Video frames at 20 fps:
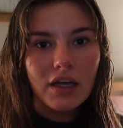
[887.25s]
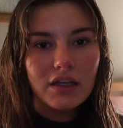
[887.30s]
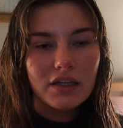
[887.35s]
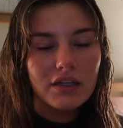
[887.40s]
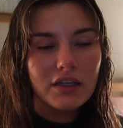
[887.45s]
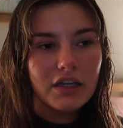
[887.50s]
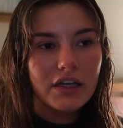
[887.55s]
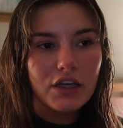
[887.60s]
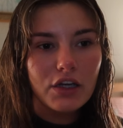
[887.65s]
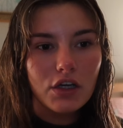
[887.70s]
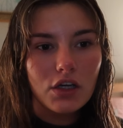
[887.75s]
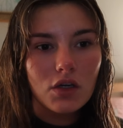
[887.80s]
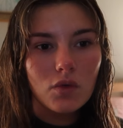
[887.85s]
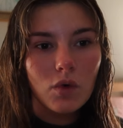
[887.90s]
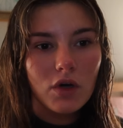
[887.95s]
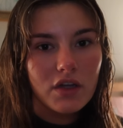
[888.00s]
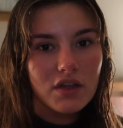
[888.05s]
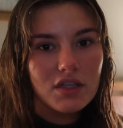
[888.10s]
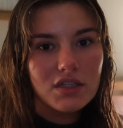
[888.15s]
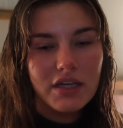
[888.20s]
near
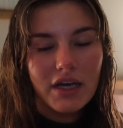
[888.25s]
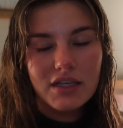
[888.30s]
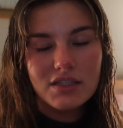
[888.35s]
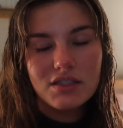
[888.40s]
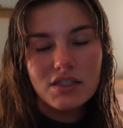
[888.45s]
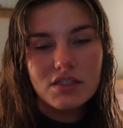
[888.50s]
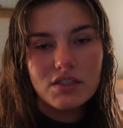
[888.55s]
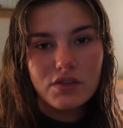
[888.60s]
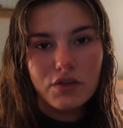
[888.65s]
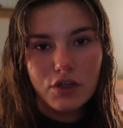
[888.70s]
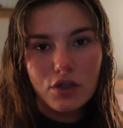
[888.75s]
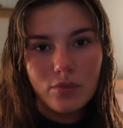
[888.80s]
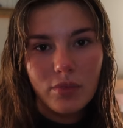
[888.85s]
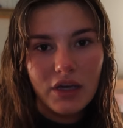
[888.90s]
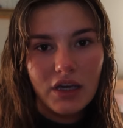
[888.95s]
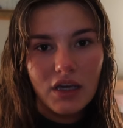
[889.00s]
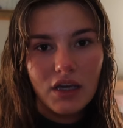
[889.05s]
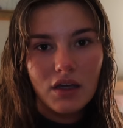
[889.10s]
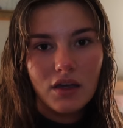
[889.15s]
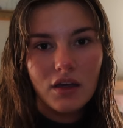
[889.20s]
where the test is going to
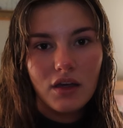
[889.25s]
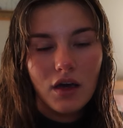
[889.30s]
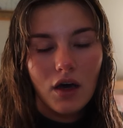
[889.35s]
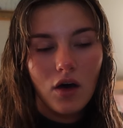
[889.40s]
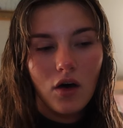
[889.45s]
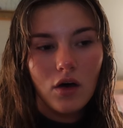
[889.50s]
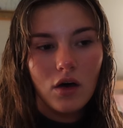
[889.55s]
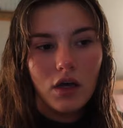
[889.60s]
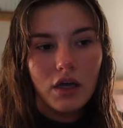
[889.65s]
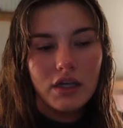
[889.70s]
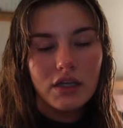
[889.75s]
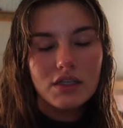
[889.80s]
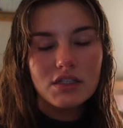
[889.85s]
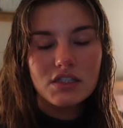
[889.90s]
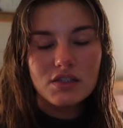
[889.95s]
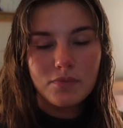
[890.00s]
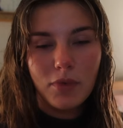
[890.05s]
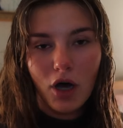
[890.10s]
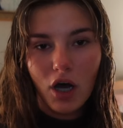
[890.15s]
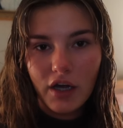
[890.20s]
be on
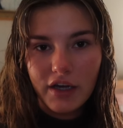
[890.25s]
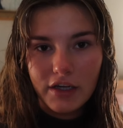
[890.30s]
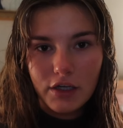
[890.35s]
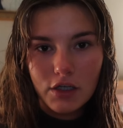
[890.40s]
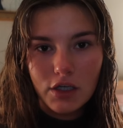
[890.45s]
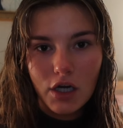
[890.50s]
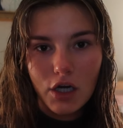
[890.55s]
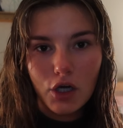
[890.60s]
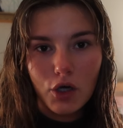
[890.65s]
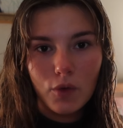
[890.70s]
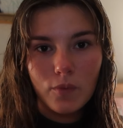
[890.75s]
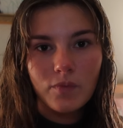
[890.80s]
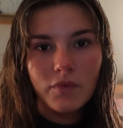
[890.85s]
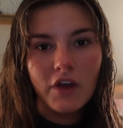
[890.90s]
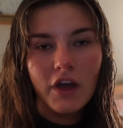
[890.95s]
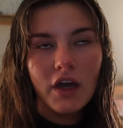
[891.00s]
SpotHero.